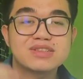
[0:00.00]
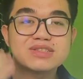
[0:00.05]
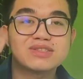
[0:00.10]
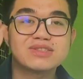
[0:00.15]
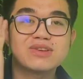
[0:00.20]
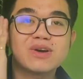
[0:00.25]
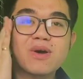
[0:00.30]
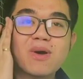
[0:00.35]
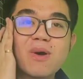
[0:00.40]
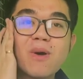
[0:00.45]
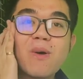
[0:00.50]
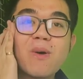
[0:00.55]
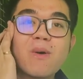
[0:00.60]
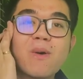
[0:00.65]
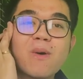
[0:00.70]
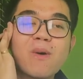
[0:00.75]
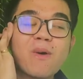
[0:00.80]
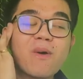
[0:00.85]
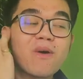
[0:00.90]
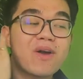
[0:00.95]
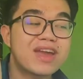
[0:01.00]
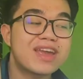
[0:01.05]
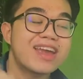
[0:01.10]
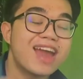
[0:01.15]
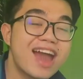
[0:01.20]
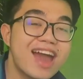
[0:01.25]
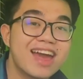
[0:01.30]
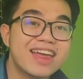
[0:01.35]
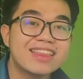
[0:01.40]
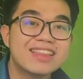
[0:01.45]
So
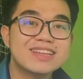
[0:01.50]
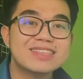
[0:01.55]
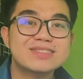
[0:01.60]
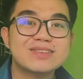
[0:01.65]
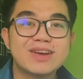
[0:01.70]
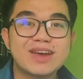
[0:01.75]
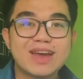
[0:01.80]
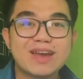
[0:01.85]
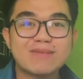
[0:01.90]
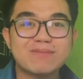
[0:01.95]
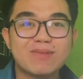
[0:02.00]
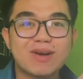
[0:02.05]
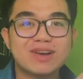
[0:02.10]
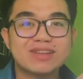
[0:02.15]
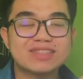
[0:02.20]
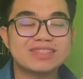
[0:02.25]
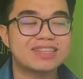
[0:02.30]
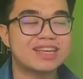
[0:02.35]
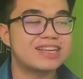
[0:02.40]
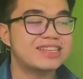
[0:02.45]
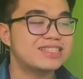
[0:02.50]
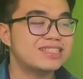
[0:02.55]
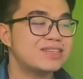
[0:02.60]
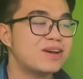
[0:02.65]
yeah, that's why I bought this.